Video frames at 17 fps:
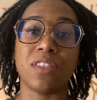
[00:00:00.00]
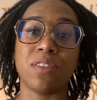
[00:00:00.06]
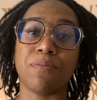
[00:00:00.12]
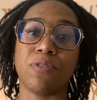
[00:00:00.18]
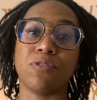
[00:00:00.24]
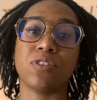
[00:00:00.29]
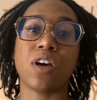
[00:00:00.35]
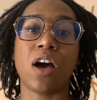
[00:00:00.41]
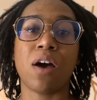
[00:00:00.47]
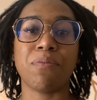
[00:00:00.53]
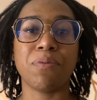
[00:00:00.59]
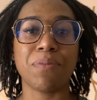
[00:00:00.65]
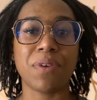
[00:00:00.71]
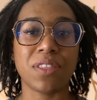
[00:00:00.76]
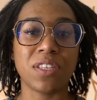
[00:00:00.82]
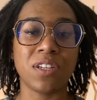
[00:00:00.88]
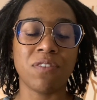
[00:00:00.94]
the most common
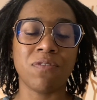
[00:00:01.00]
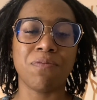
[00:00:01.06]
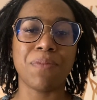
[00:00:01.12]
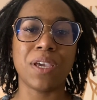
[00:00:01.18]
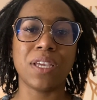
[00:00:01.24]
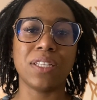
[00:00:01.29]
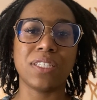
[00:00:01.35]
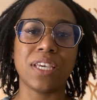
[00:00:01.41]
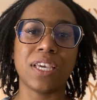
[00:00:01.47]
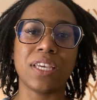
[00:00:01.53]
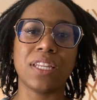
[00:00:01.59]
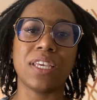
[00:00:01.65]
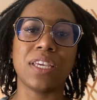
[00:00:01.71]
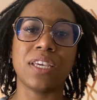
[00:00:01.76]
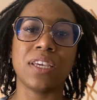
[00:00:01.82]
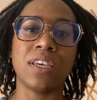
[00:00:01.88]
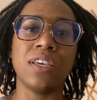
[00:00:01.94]
method of
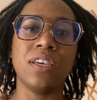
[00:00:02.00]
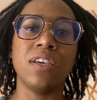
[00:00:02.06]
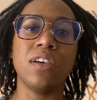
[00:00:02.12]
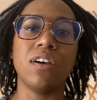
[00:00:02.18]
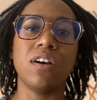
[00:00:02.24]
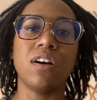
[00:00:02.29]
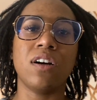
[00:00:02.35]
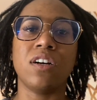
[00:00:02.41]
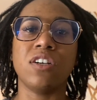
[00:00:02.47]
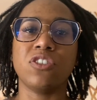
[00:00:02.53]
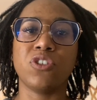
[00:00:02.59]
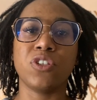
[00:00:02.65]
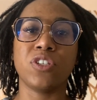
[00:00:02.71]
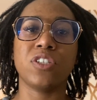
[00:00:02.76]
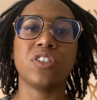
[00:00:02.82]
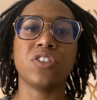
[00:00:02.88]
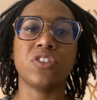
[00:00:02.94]
maintaining
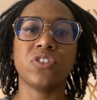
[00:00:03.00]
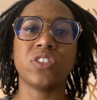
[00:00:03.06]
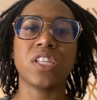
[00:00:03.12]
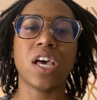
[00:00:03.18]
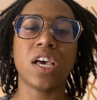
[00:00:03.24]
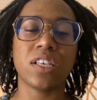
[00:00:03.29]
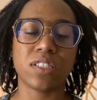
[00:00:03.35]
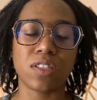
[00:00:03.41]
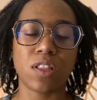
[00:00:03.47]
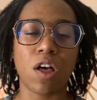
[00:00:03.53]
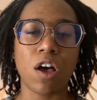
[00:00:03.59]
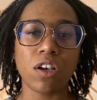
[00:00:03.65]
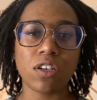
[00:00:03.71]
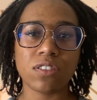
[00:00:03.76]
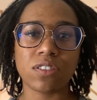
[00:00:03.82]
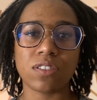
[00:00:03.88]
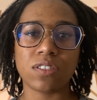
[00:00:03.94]
traditional size
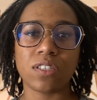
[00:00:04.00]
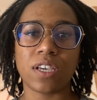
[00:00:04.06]
locks.